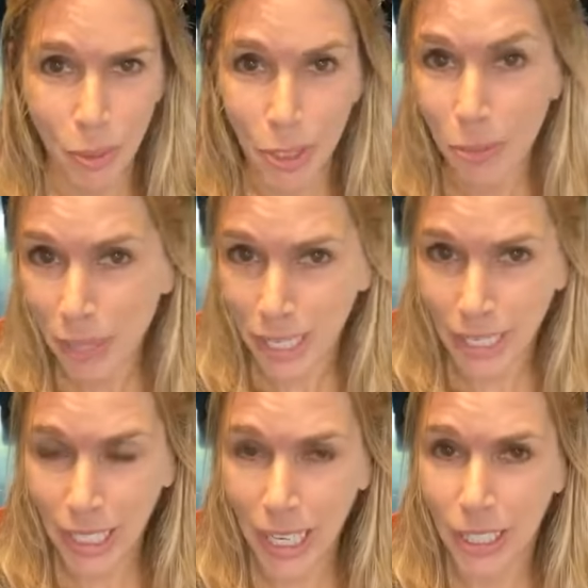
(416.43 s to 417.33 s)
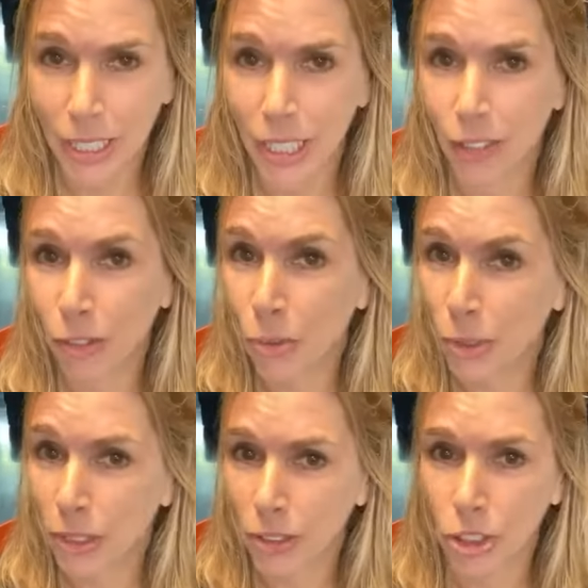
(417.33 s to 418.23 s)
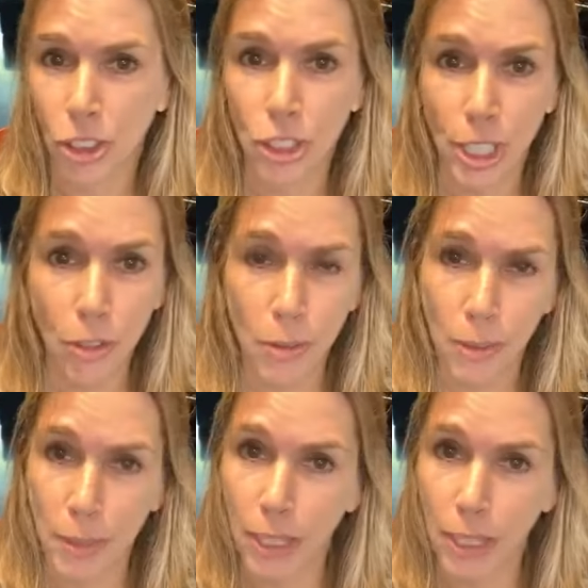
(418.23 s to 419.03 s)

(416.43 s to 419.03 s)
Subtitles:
you make, and if you will, just share it with me.